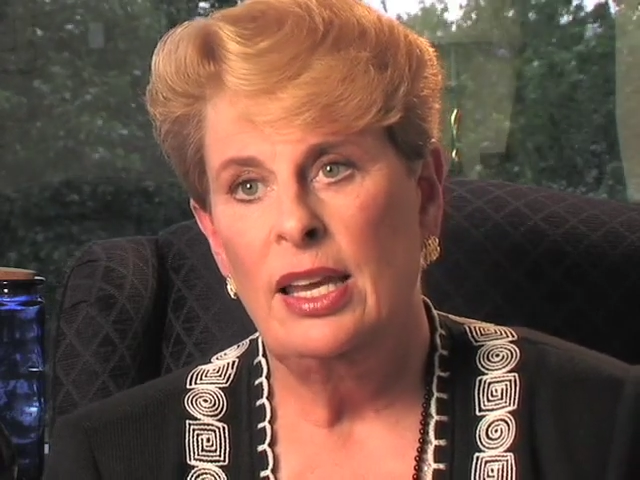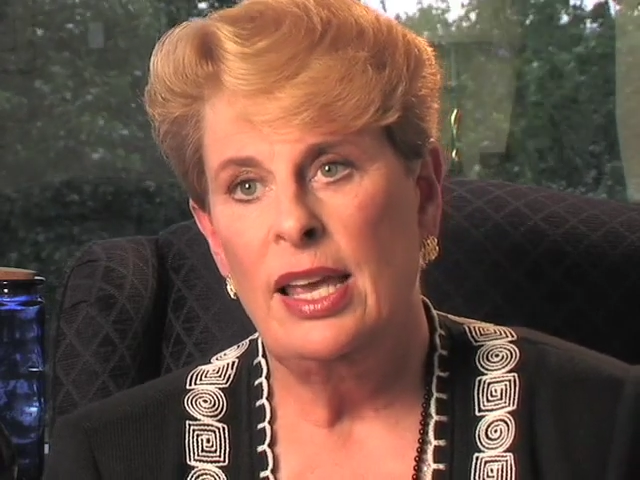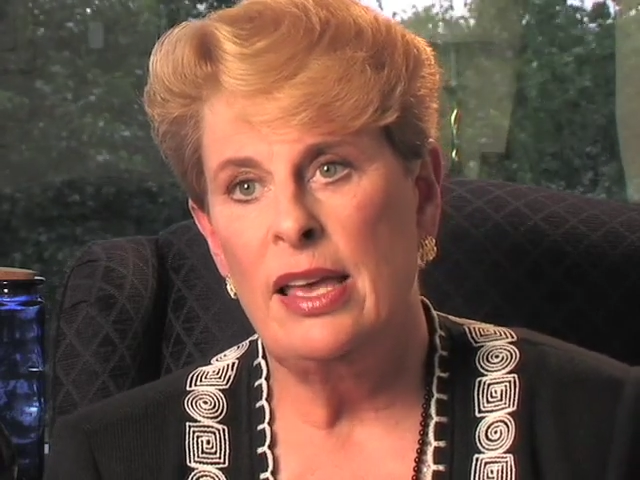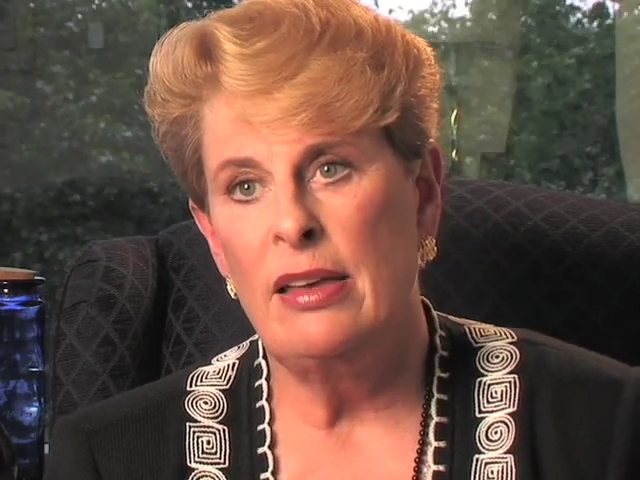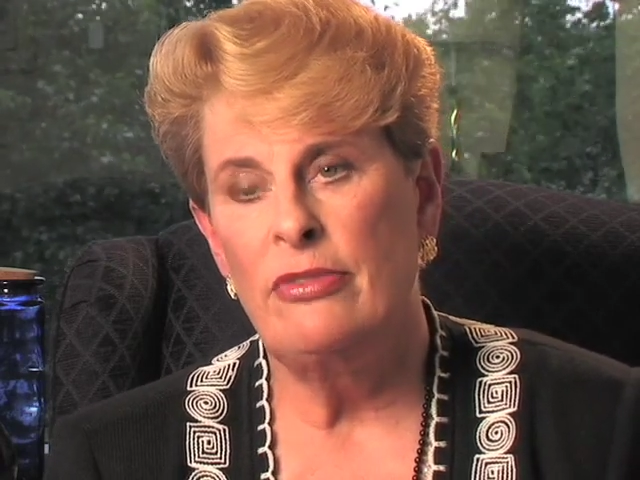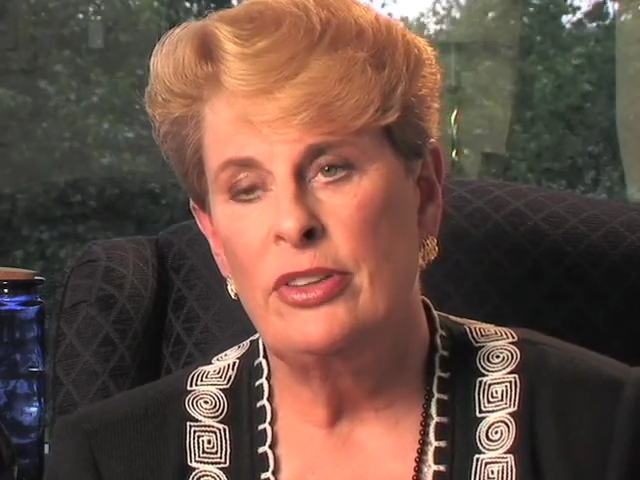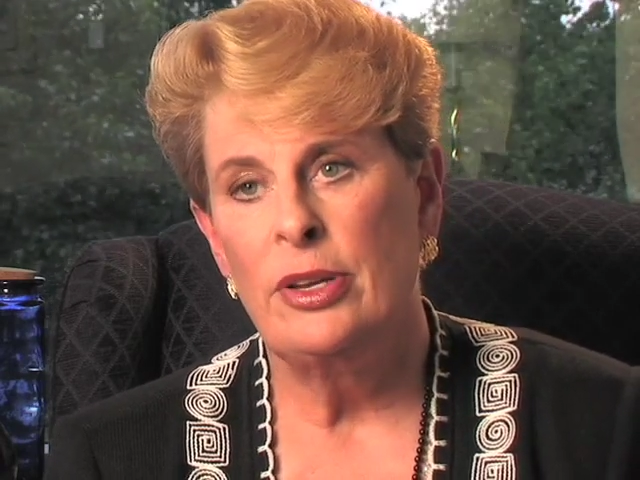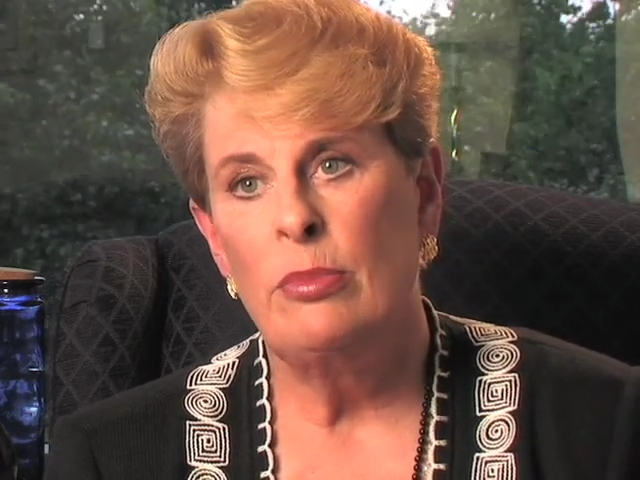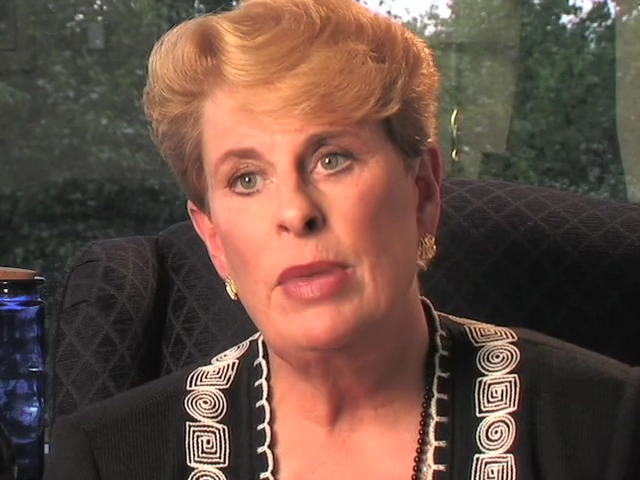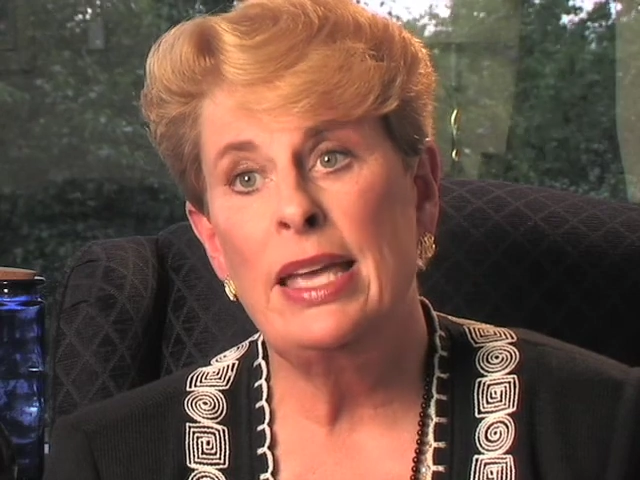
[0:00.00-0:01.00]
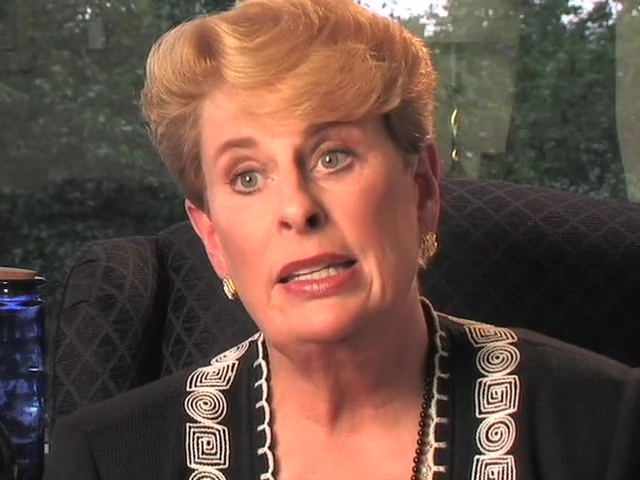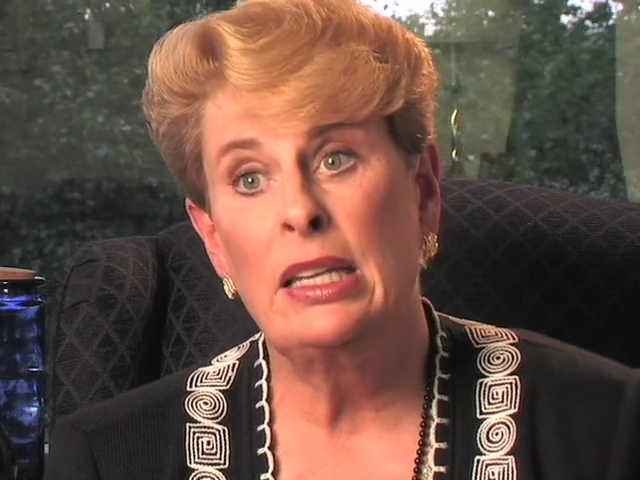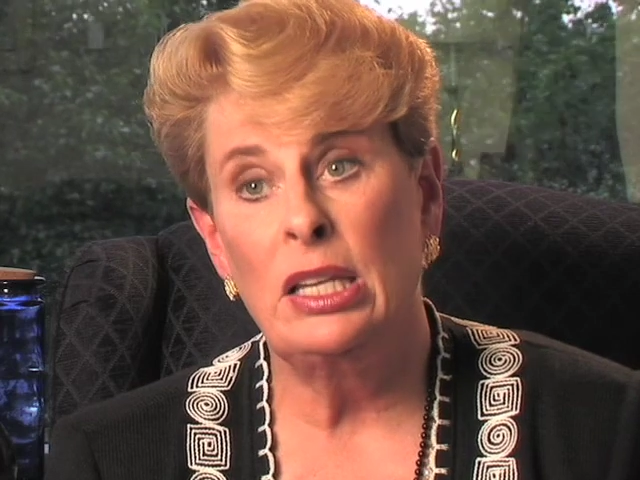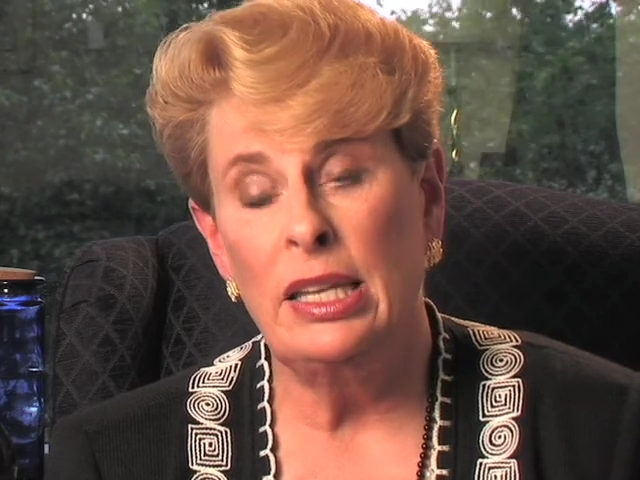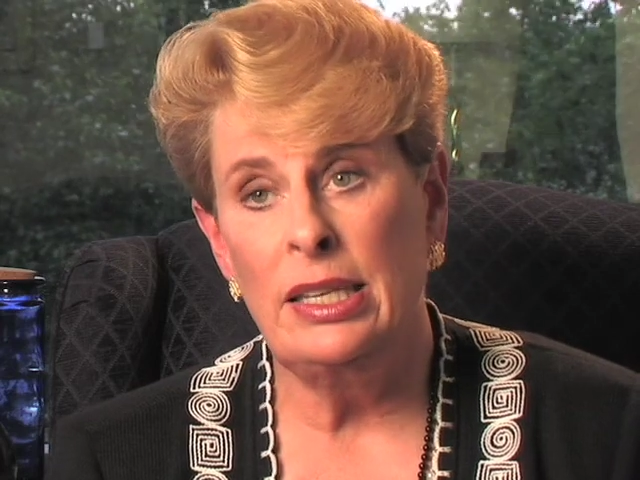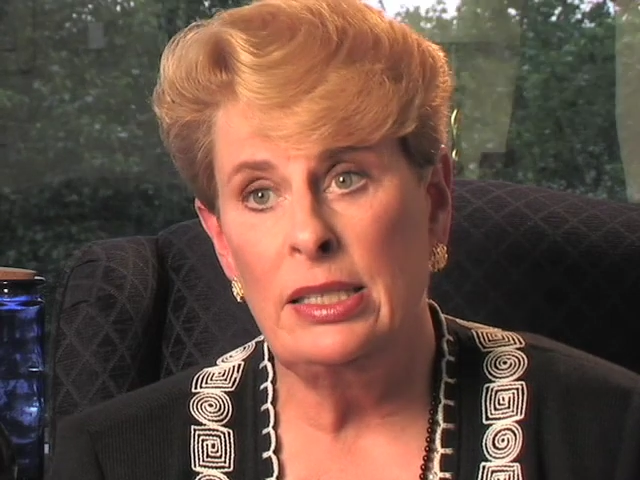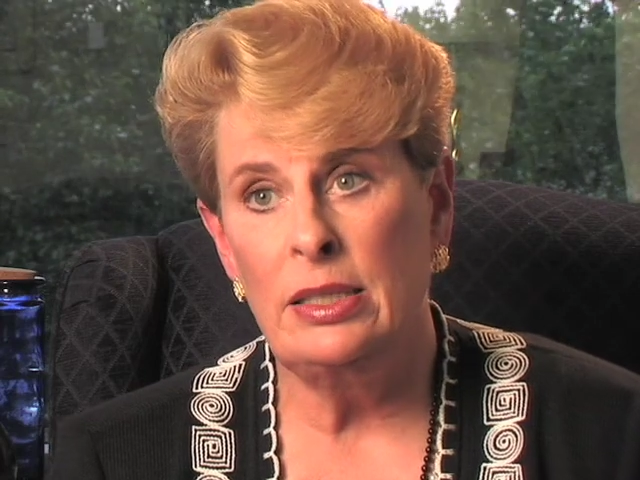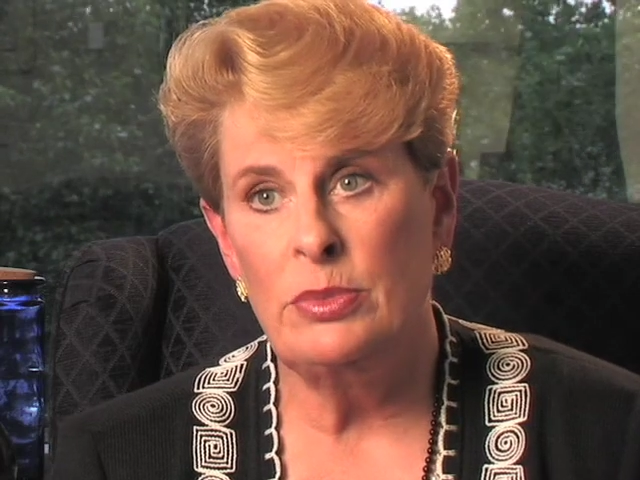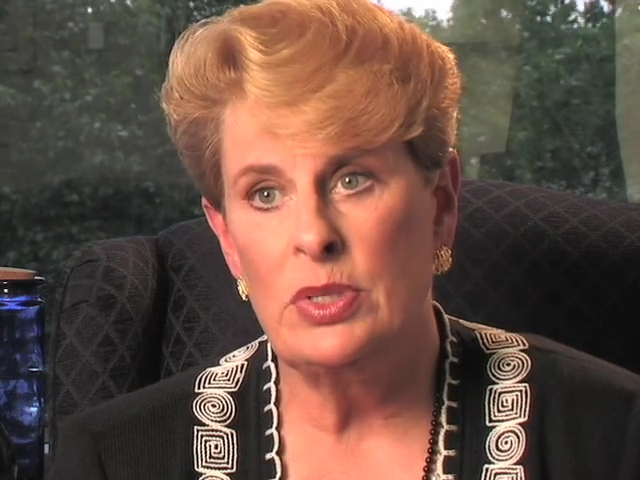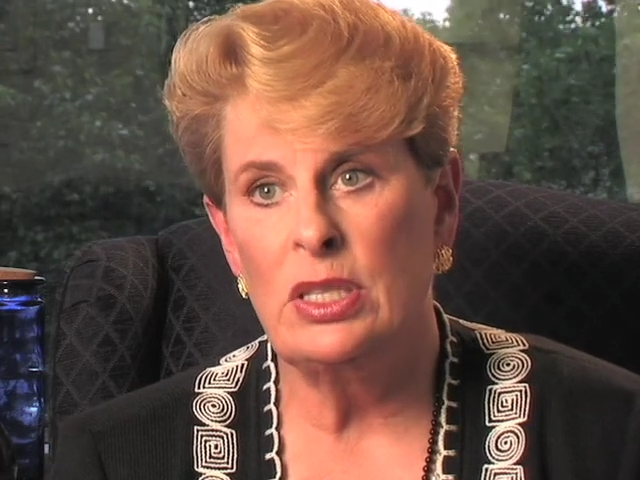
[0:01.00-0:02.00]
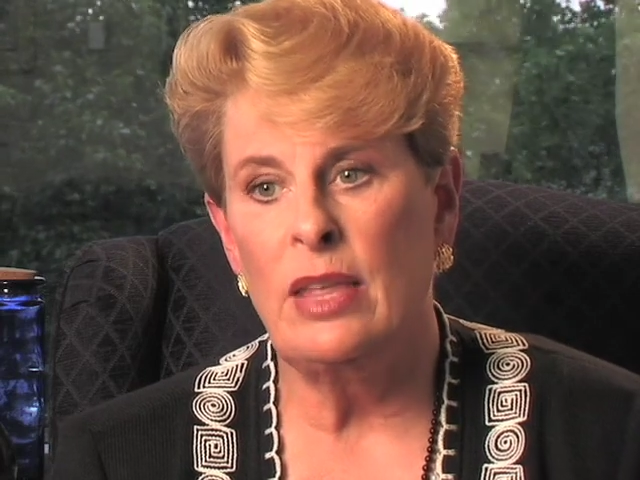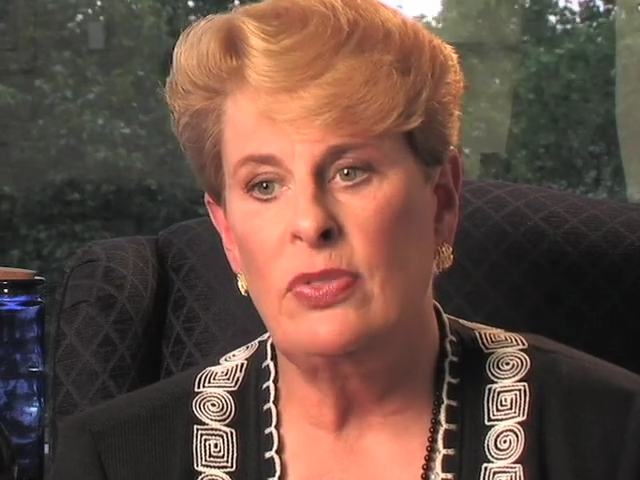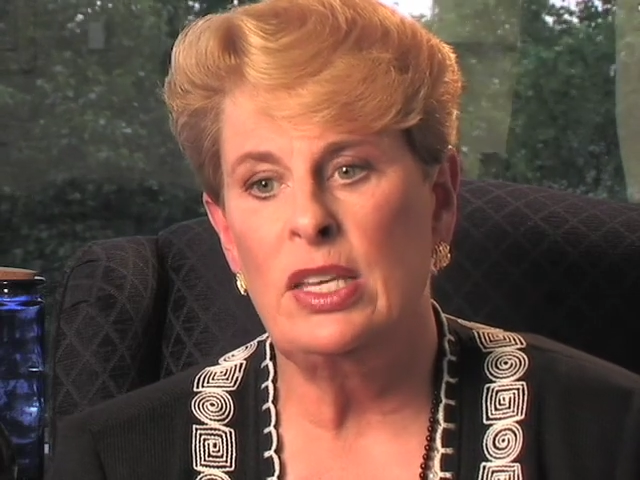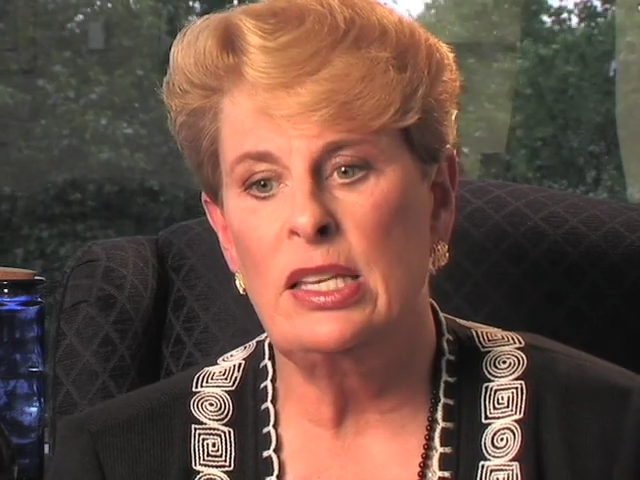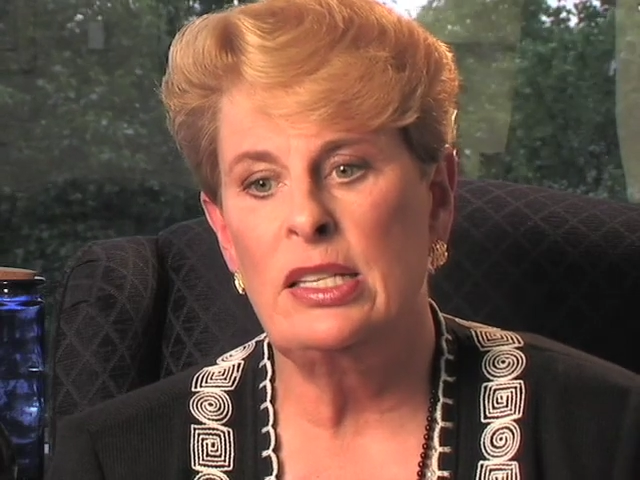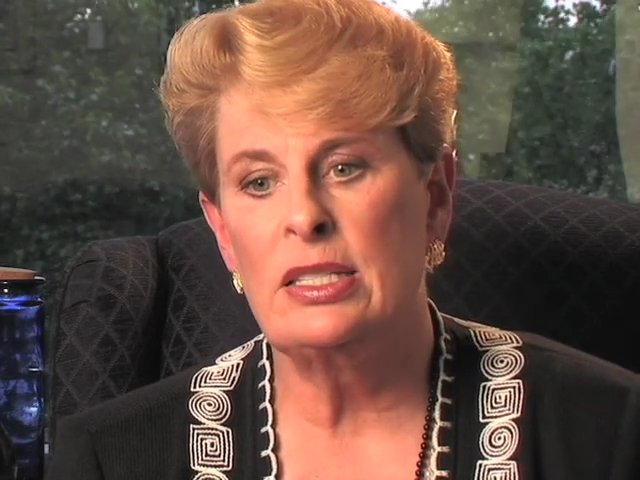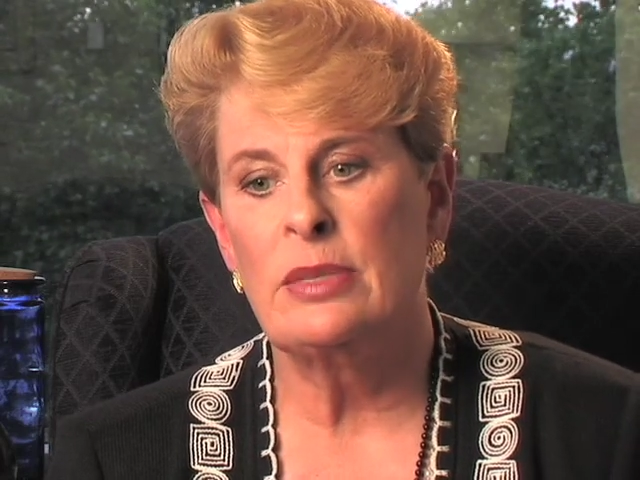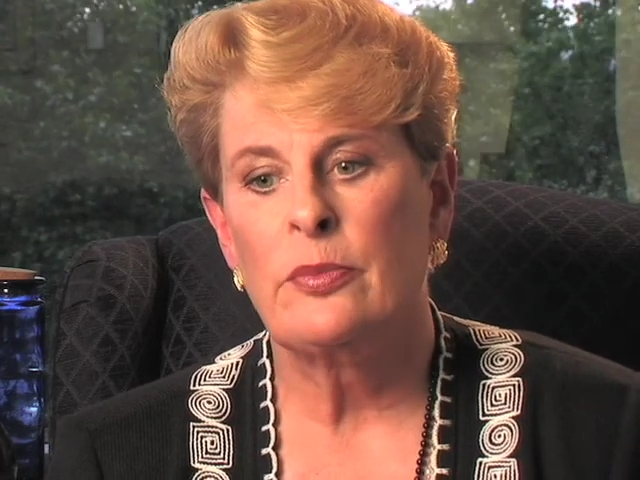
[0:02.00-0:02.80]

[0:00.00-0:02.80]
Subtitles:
have made claims that these